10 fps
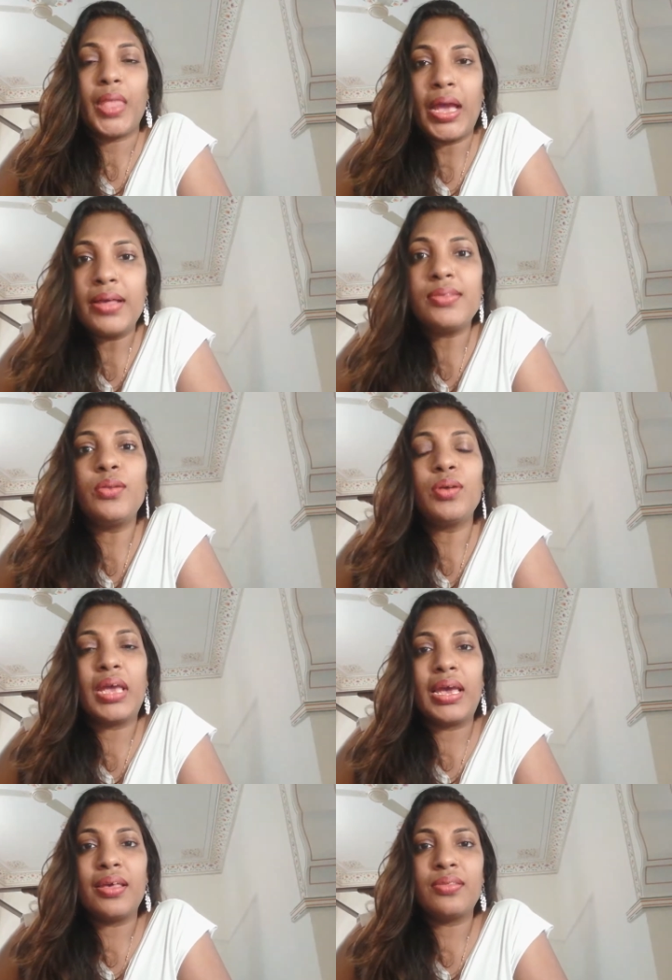As long
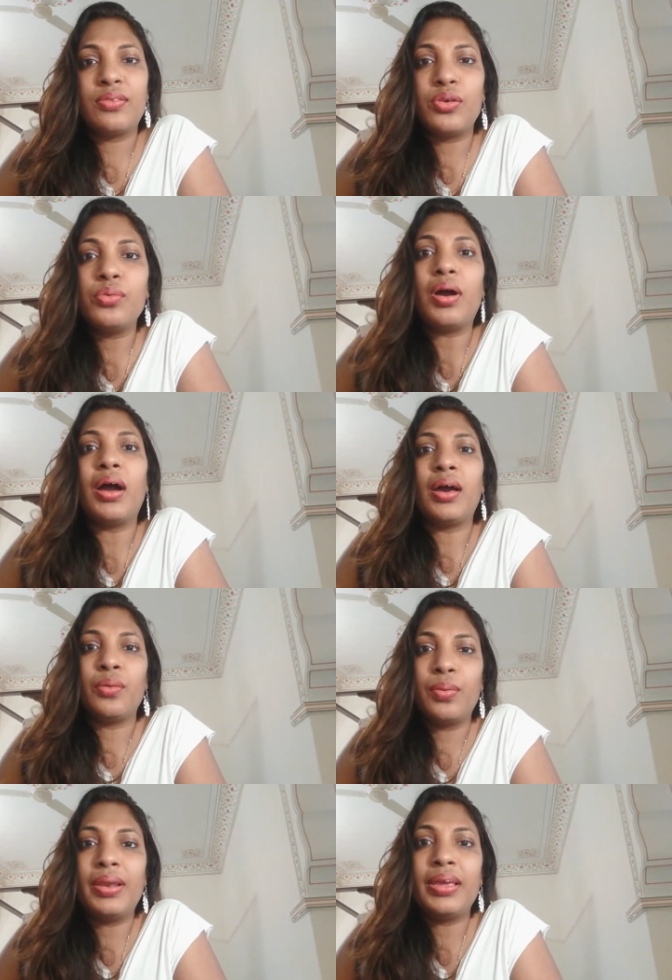as you are
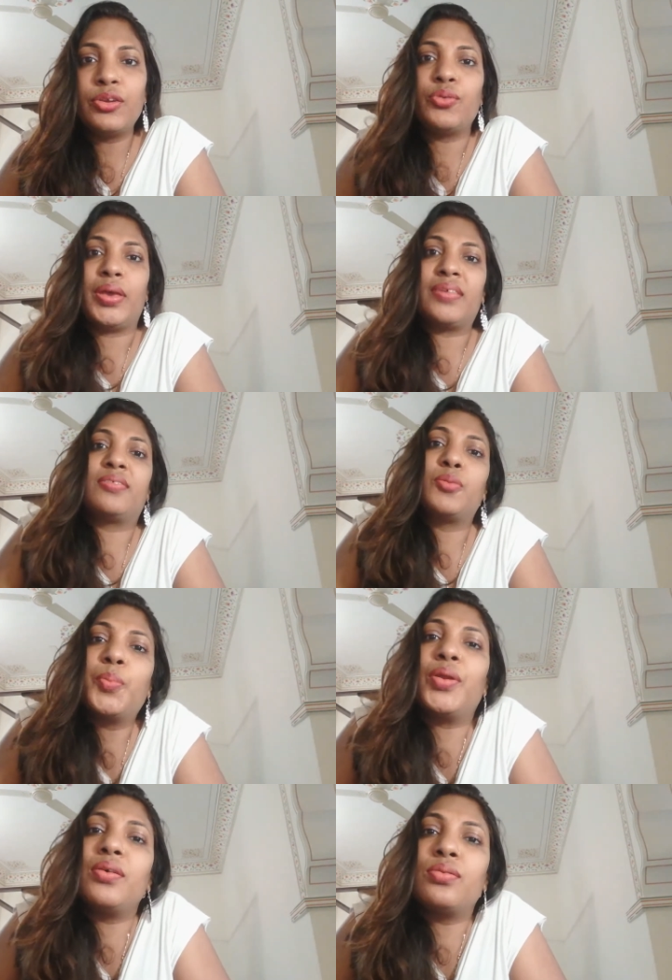willing to
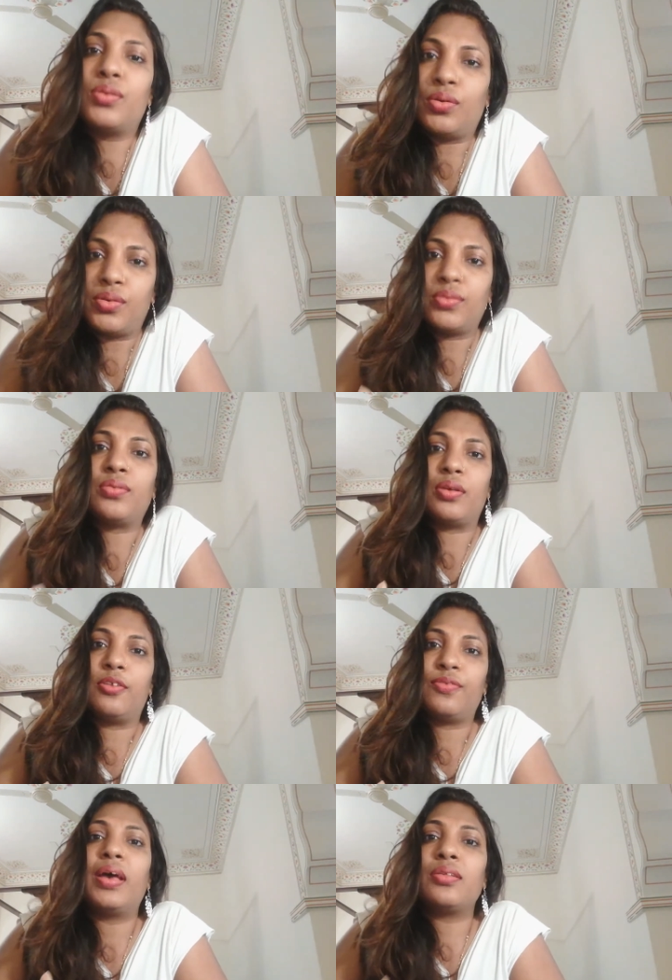express
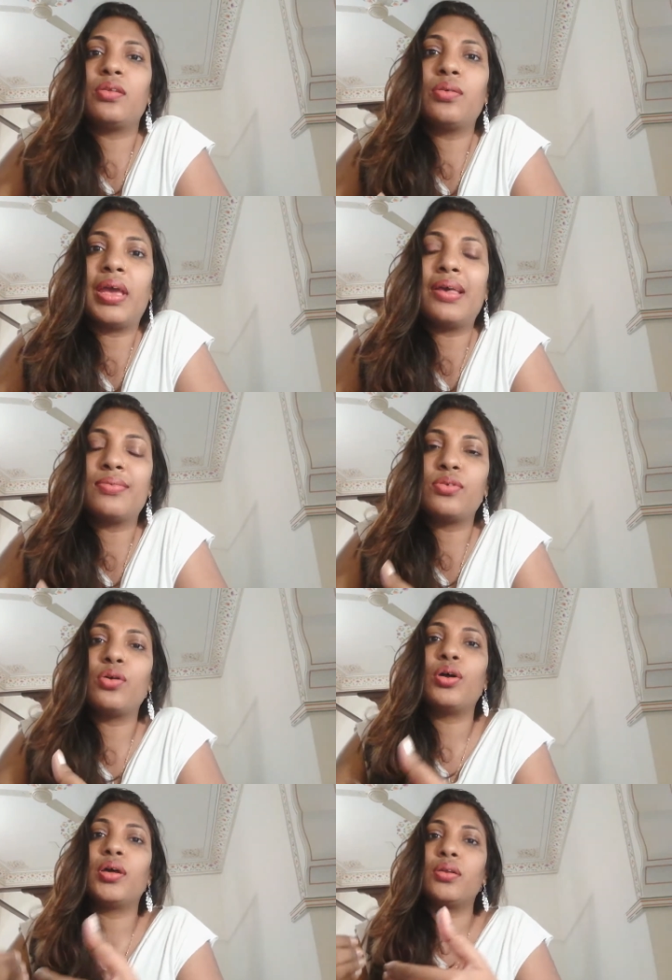yourself, as long as you
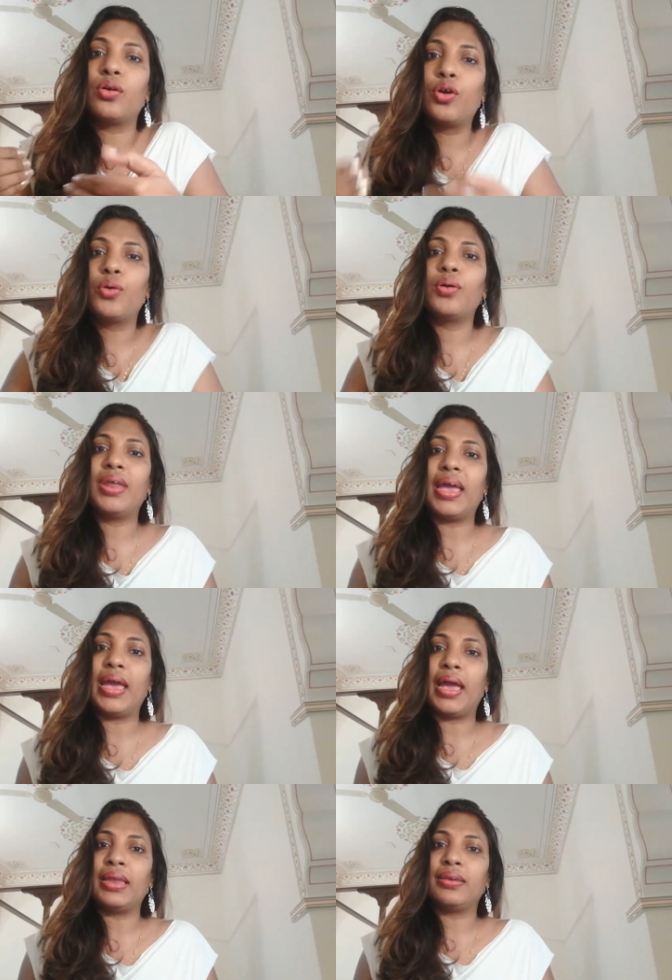are good
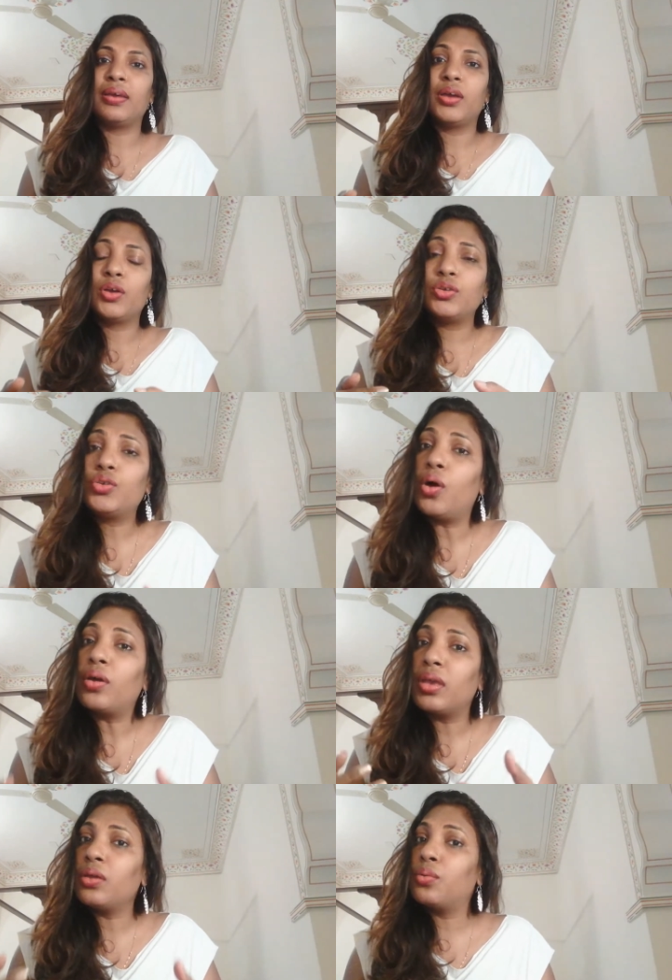at
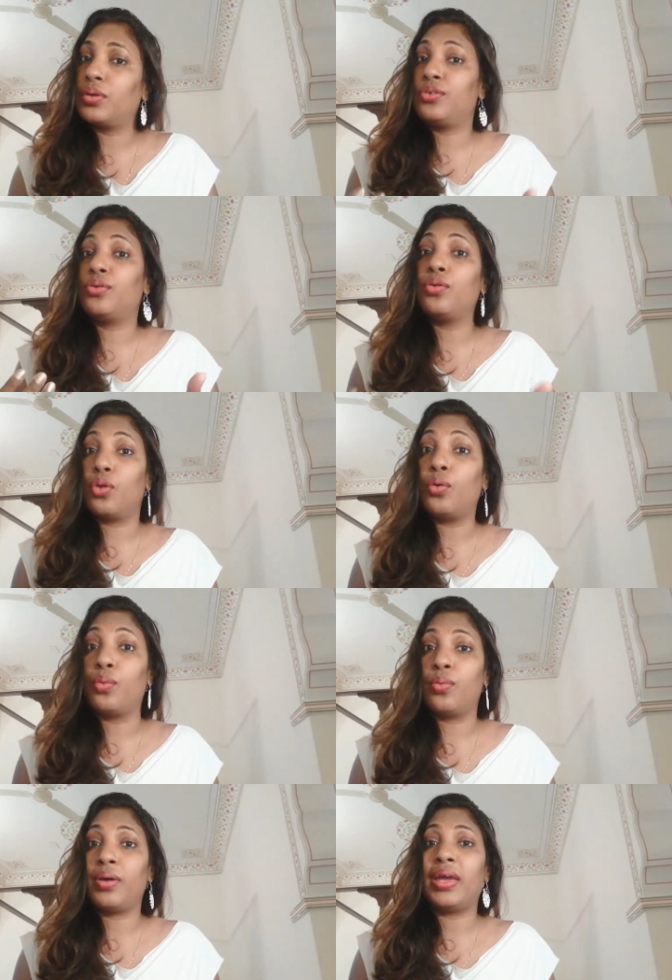talking what you
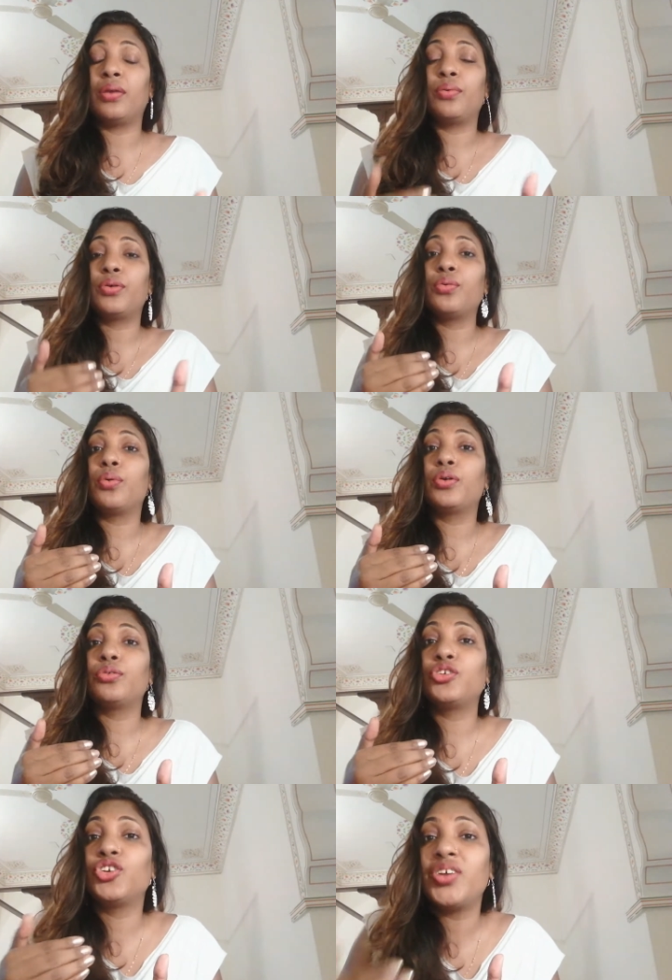know and what you want to
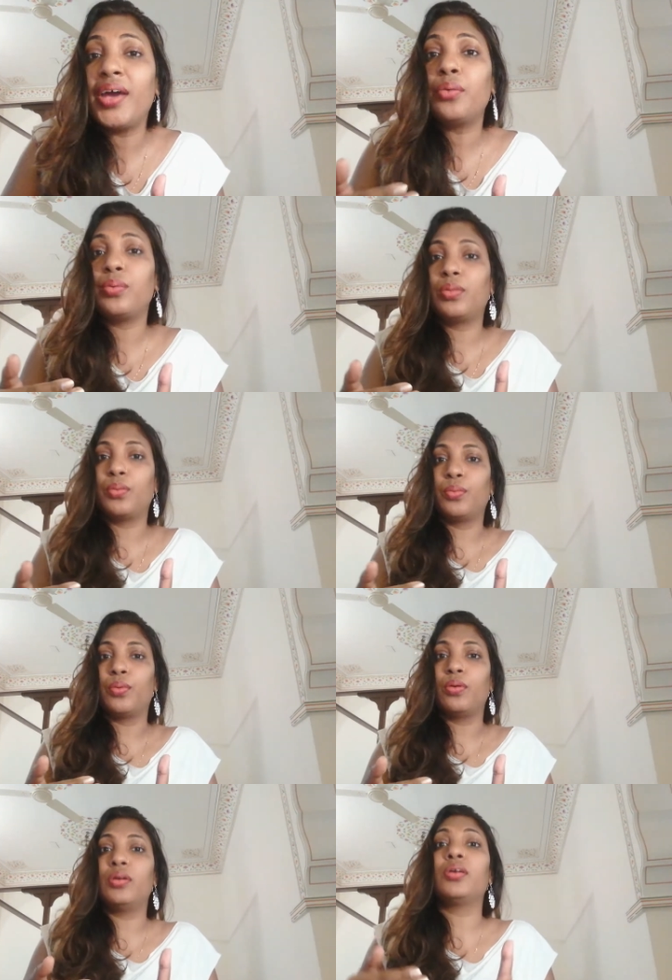share with the
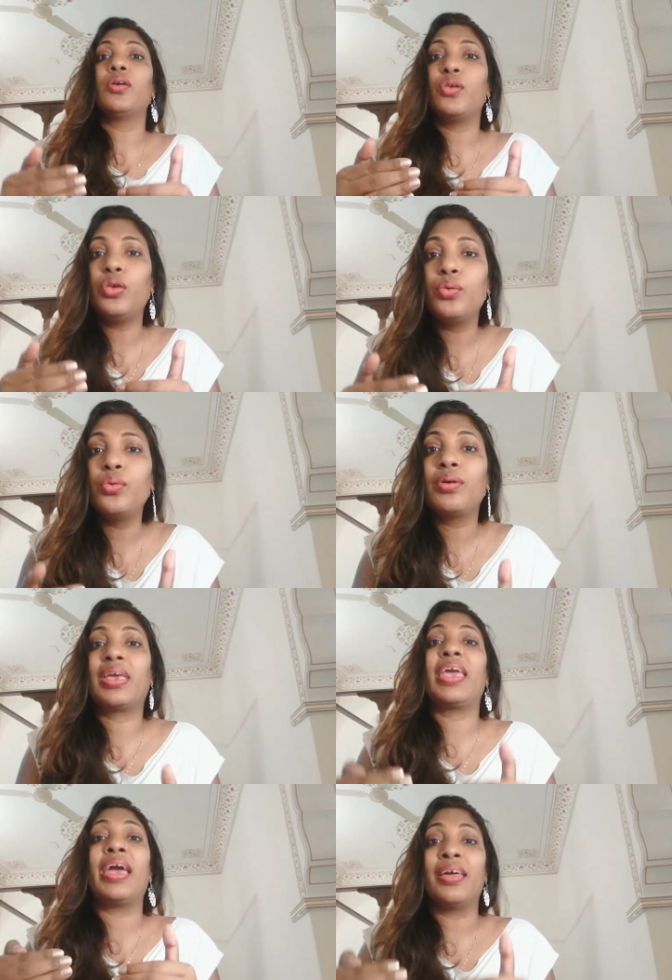world, you
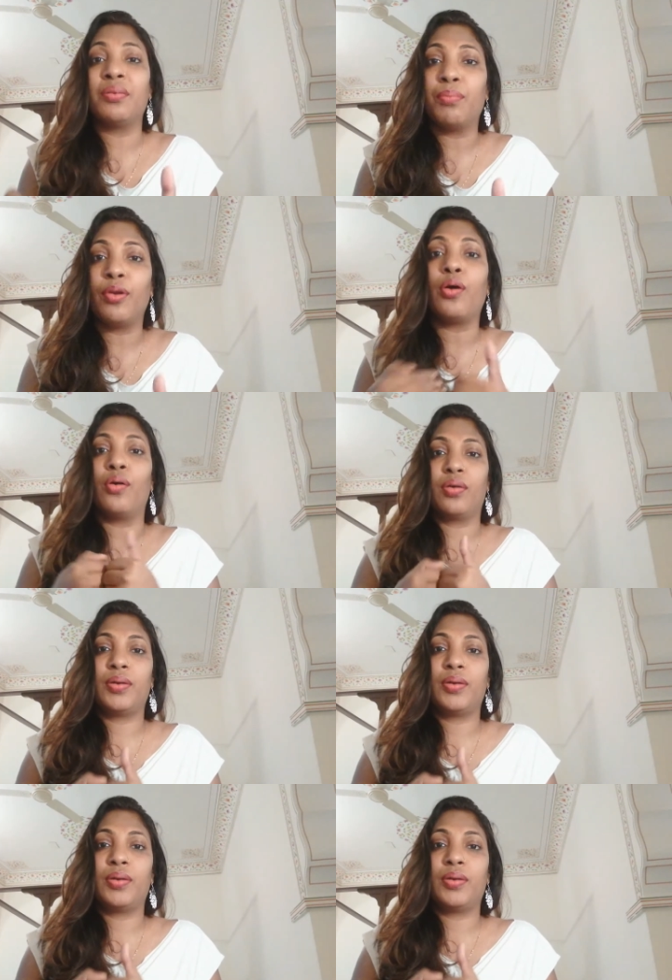can blog.